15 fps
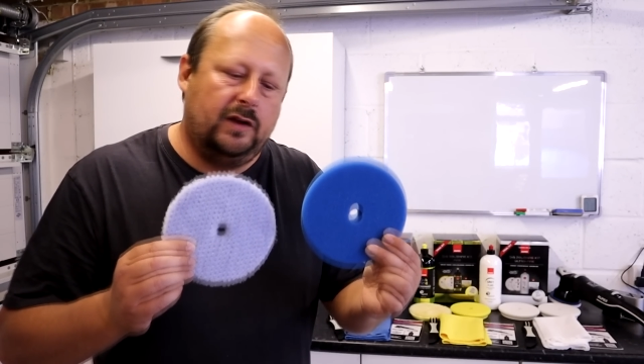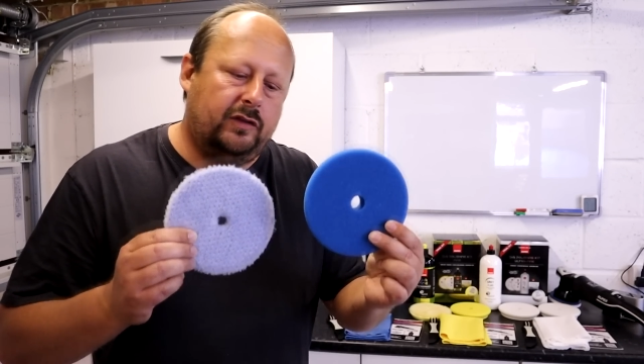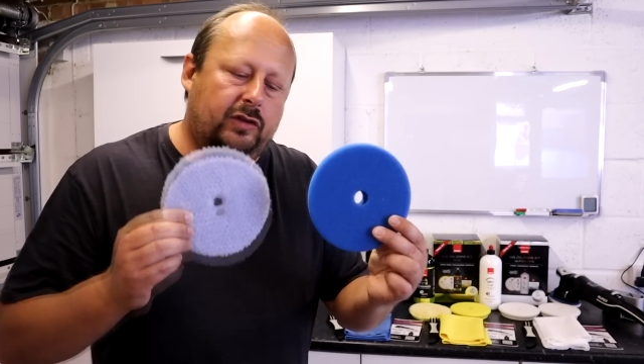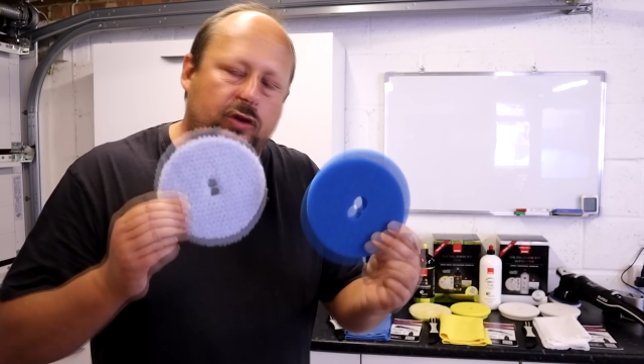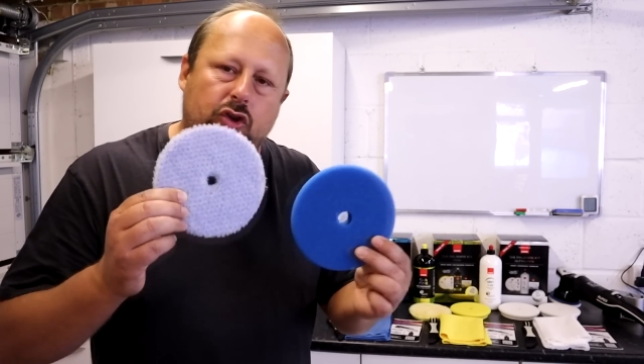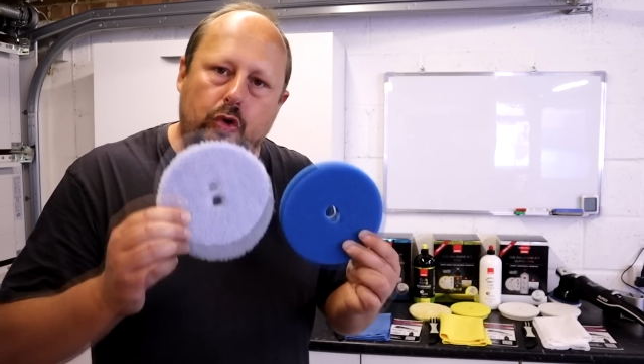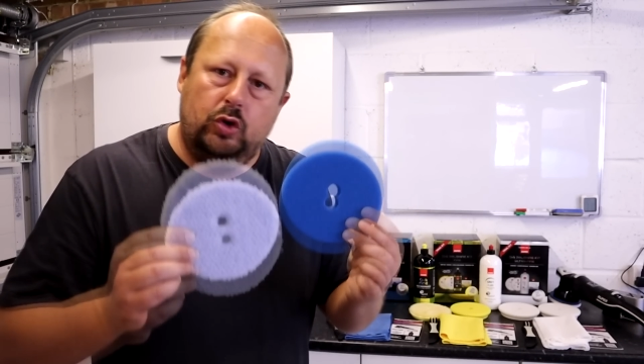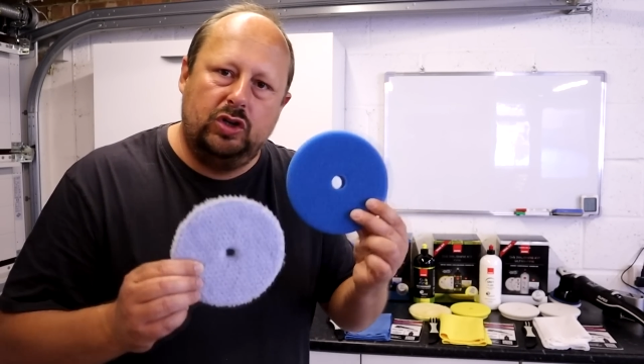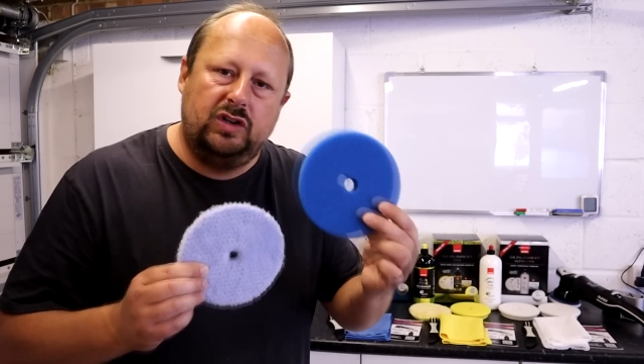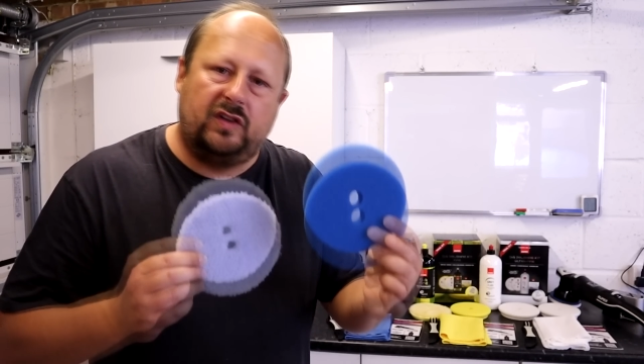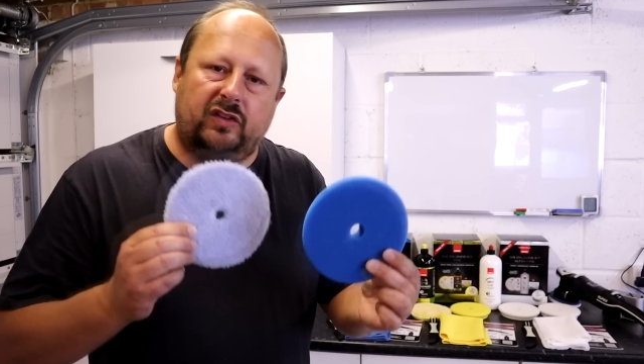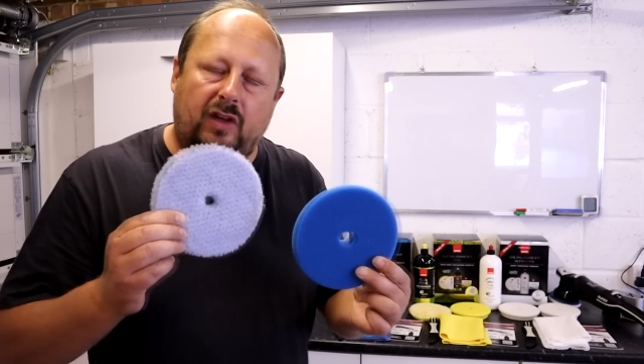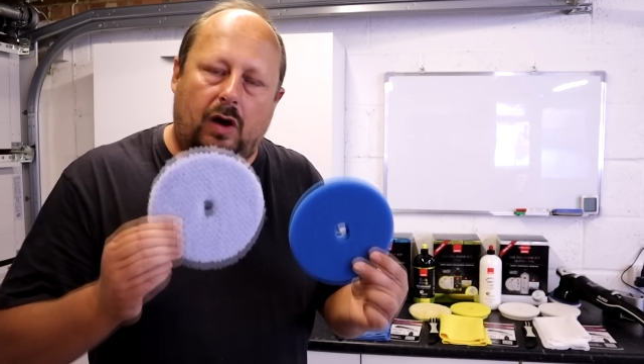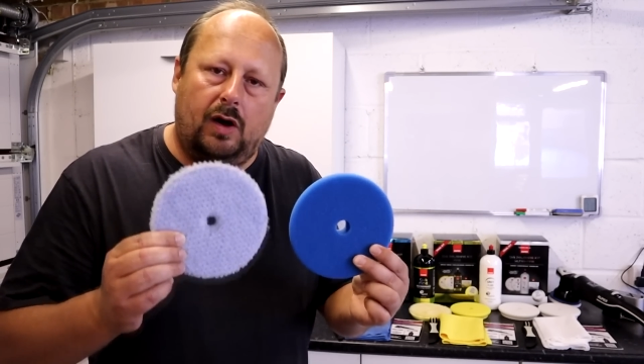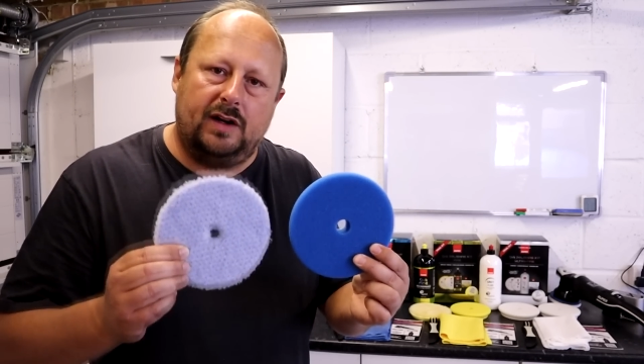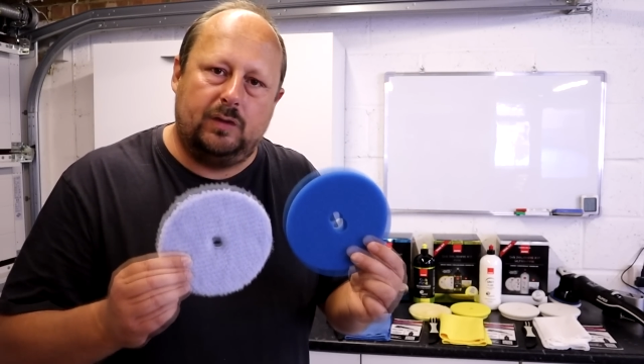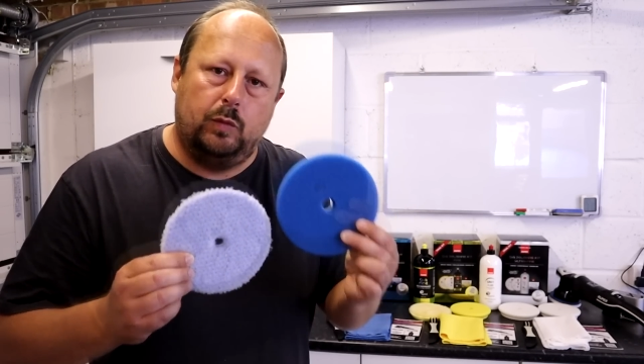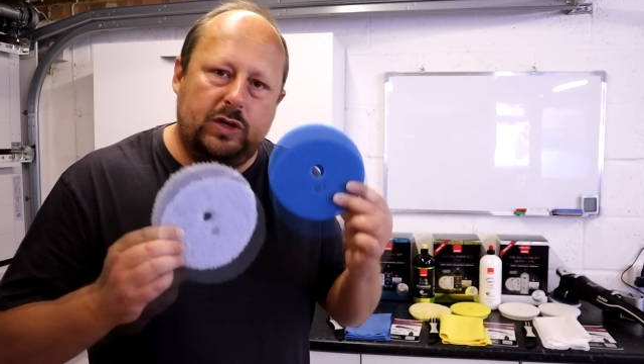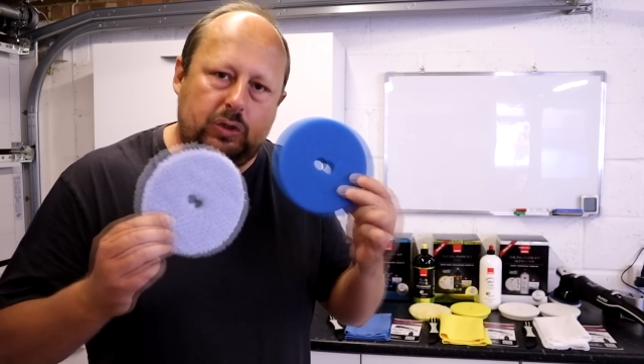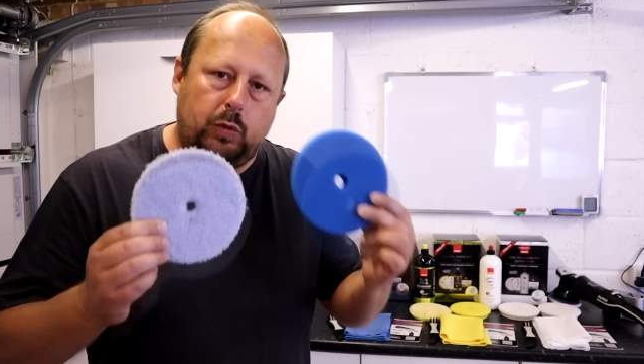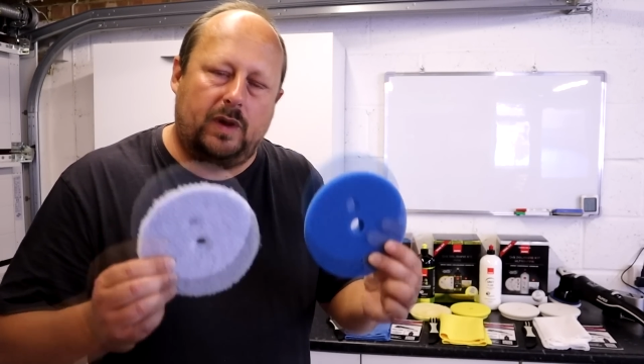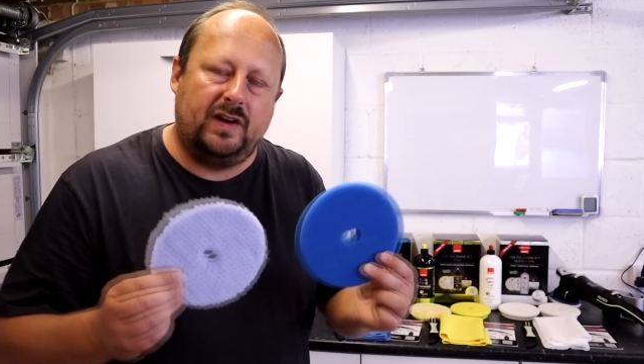so you can decide
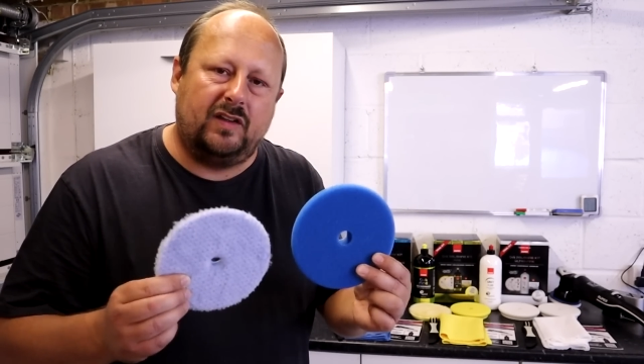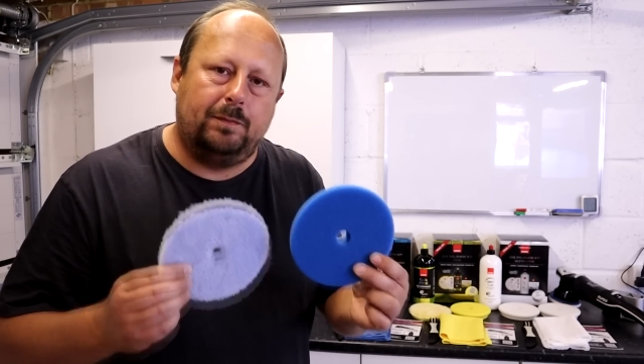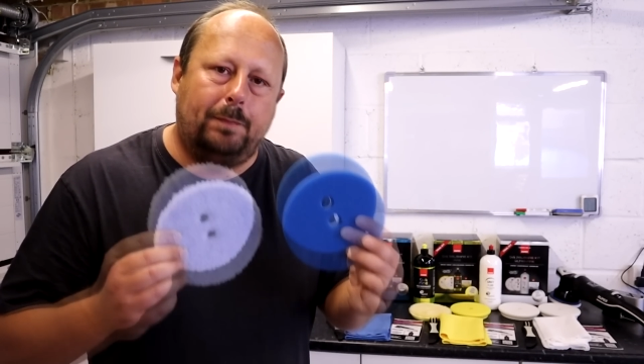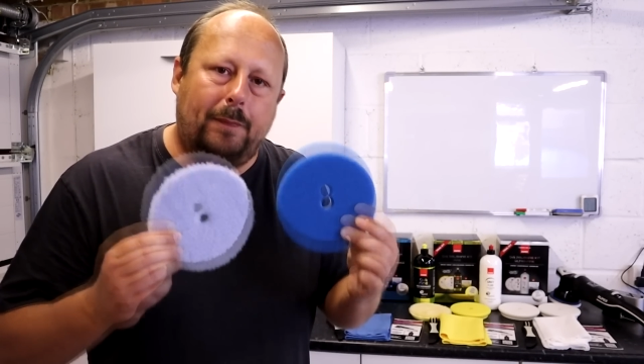which one is